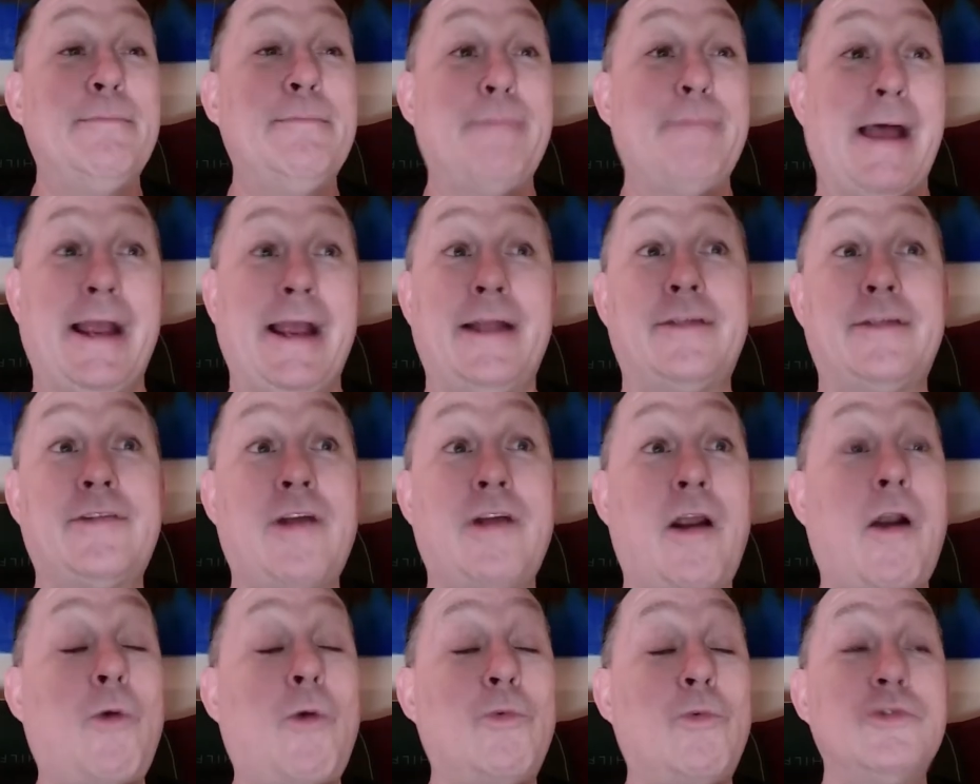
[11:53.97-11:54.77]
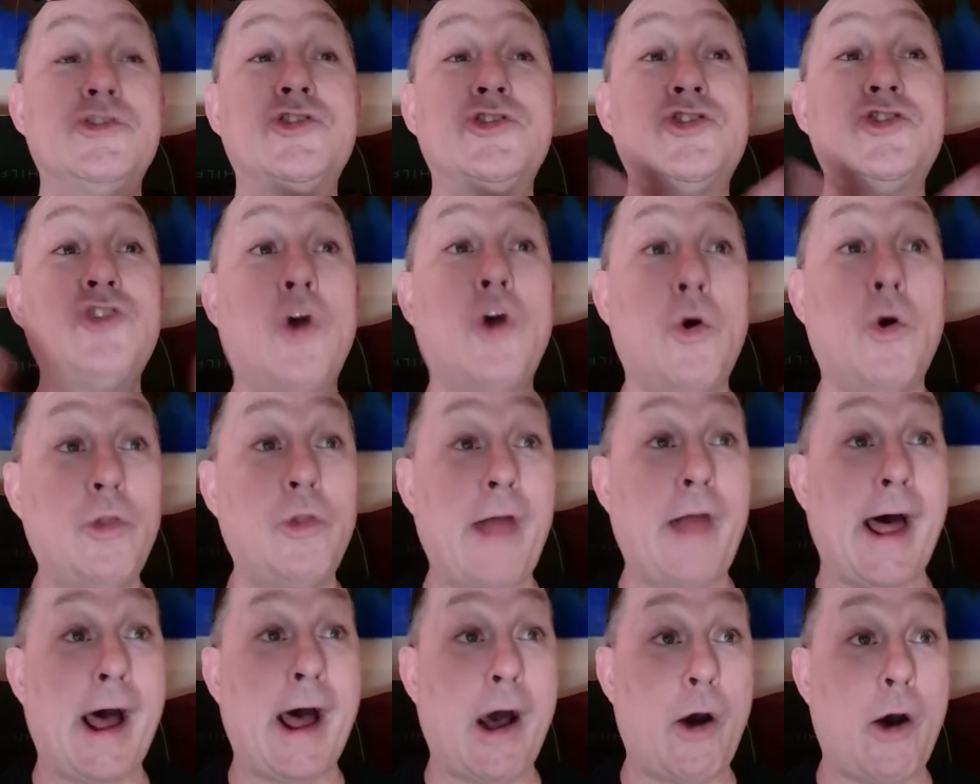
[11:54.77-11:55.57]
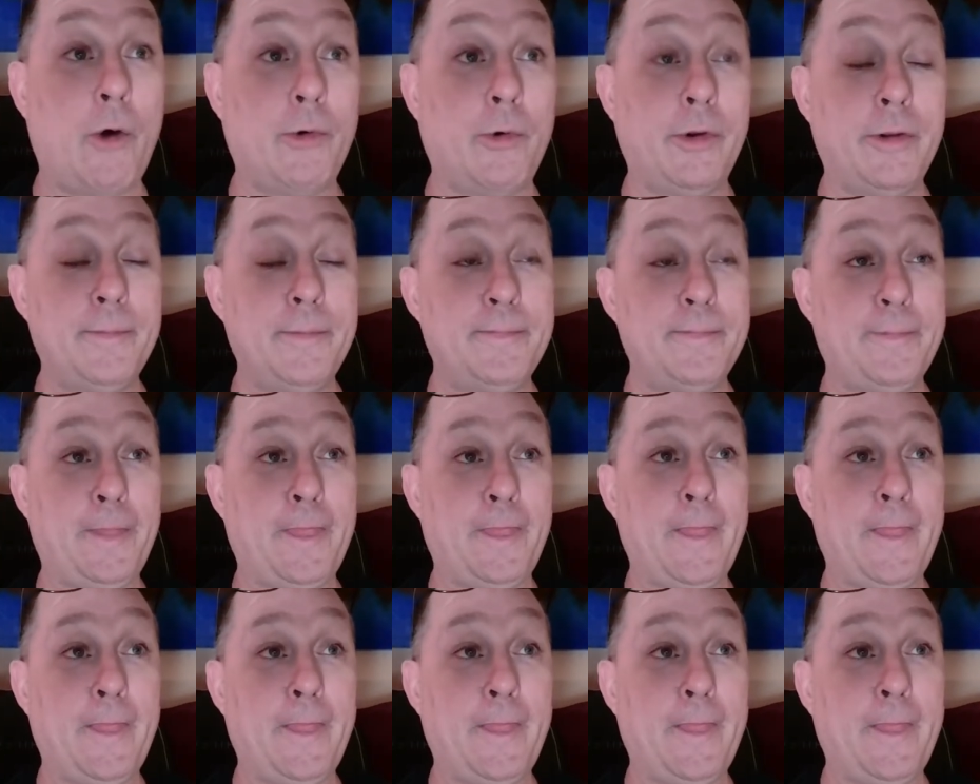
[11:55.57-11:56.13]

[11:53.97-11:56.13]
My guitar was so loud.